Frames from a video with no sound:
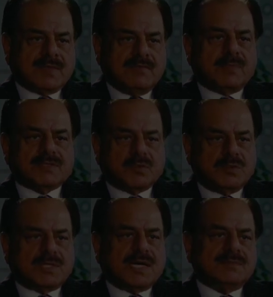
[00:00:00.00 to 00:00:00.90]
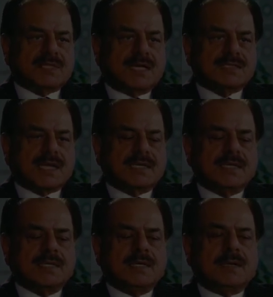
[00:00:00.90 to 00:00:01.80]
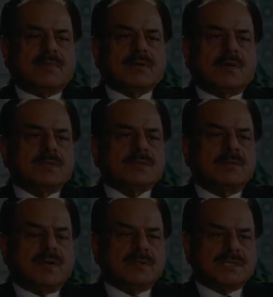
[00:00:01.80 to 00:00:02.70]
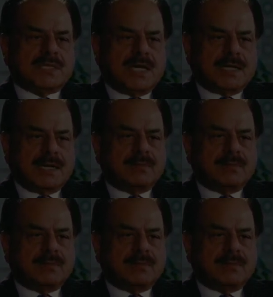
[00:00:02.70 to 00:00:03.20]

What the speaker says: where Pashtun tribes are residing, but also in Balochistan.